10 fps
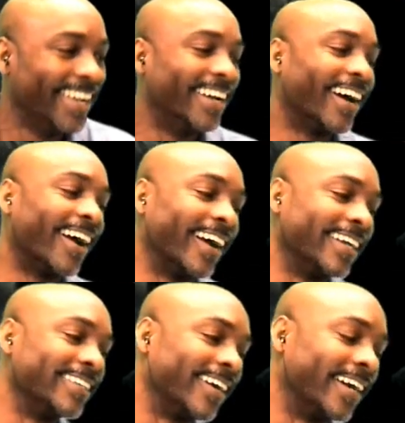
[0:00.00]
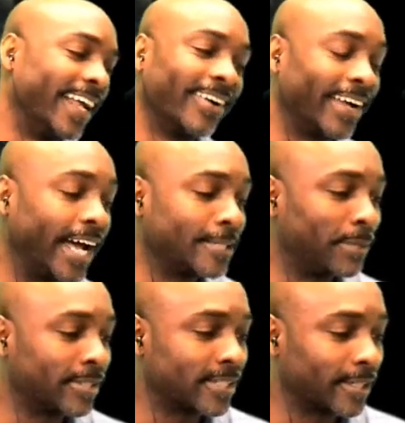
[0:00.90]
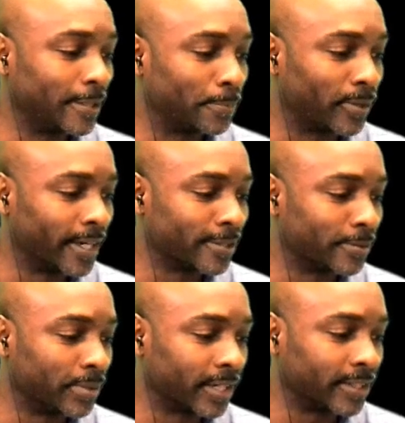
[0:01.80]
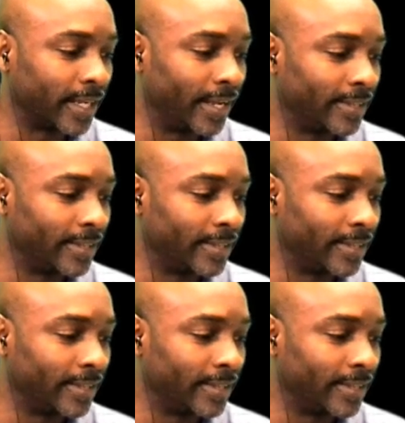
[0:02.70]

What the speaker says: All right. I know God's about sick of them prayers, Rebecca.